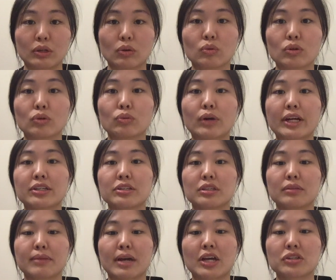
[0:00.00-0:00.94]
write to
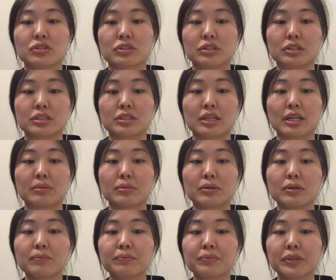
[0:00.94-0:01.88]
the master
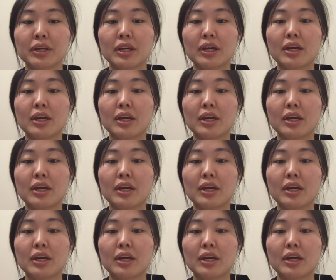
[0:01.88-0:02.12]
table.